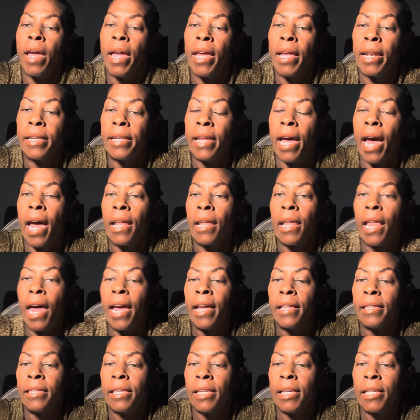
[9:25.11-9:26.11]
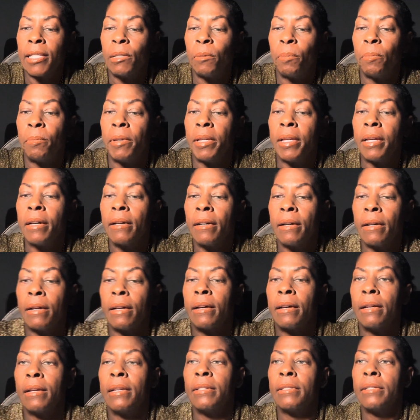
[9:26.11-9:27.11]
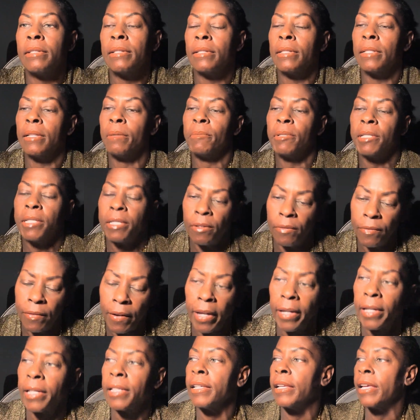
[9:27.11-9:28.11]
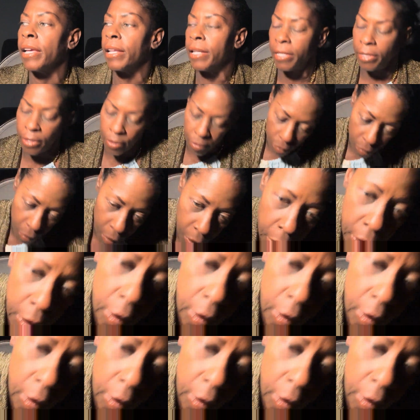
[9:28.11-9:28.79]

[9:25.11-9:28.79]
And I like this because, let me see if I can get it to work.